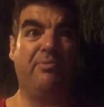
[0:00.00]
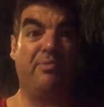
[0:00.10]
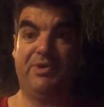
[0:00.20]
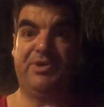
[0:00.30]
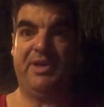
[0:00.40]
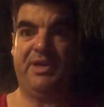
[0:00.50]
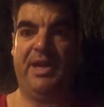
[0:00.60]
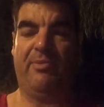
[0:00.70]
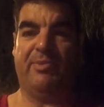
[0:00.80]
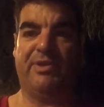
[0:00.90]
which didn't
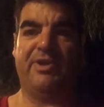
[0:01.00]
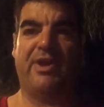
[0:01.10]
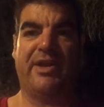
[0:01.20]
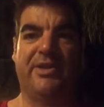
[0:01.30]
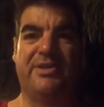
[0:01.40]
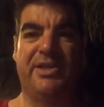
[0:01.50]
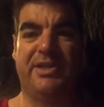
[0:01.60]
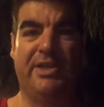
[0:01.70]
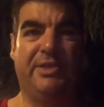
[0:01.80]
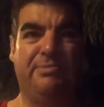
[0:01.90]
help with the tiredness
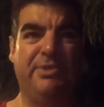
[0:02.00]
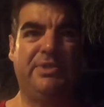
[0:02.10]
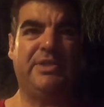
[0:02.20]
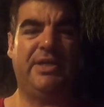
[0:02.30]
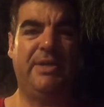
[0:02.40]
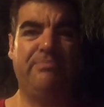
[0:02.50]
either, but